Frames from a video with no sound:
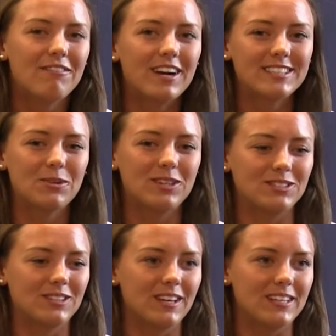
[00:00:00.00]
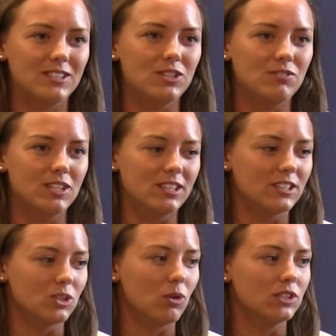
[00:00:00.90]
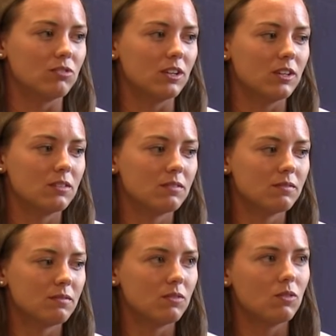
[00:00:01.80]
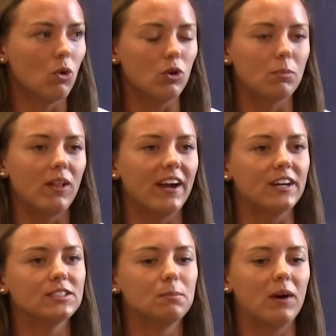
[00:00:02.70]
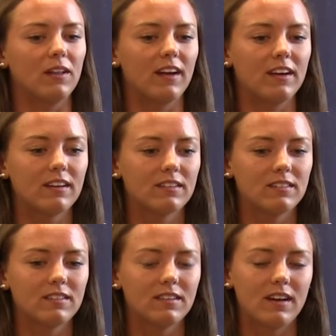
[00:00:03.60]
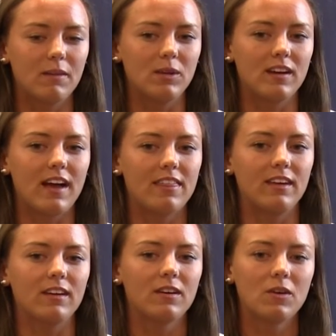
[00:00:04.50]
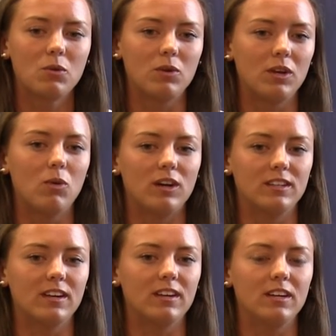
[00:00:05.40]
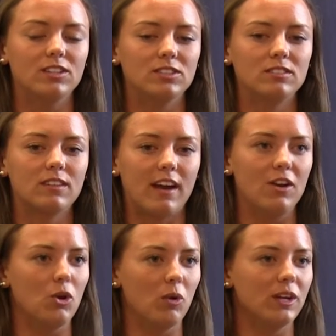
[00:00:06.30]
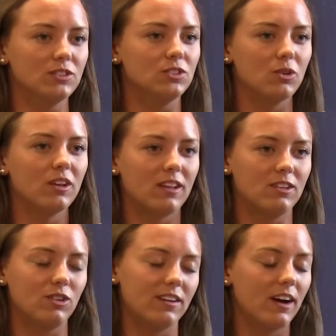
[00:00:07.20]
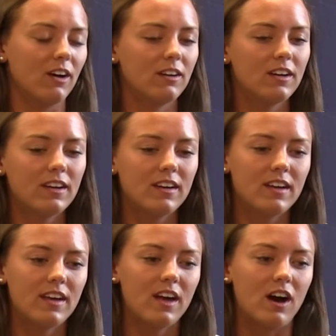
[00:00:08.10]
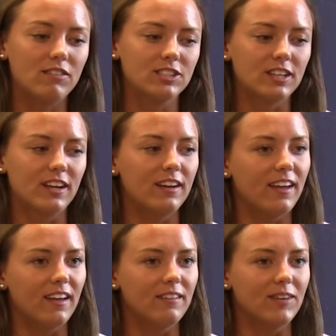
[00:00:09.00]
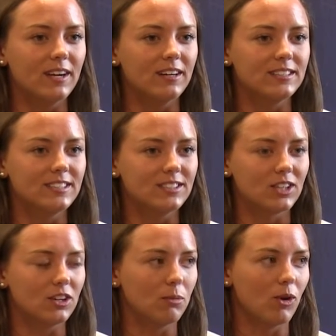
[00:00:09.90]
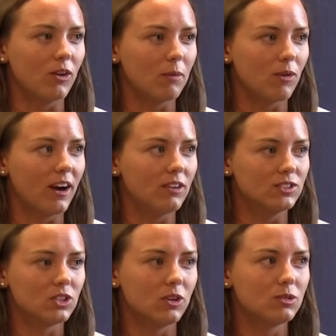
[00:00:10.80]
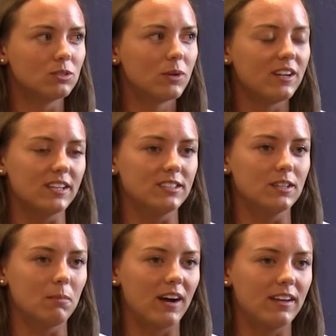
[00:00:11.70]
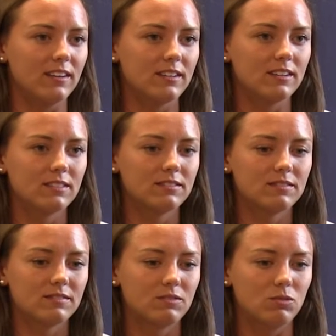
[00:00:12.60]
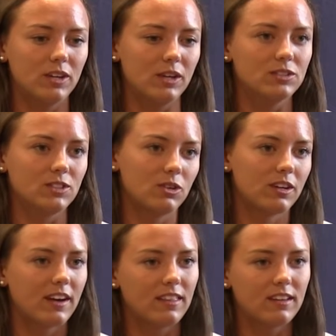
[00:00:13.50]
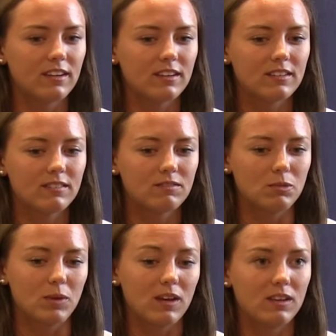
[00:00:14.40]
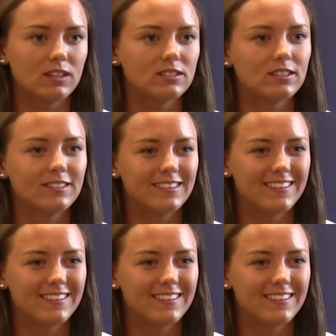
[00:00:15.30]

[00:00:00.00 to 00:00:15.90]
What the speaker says: for us, it wasn't really as huge of a deal as it was for the older players, but, like, I mean, I think when he walked in, he just kind of knew what he was doing, like, you could tell. Obviously, he did, because he's turned the program around, so it was pretty easy to buy into what he was doing, I think, for me at least.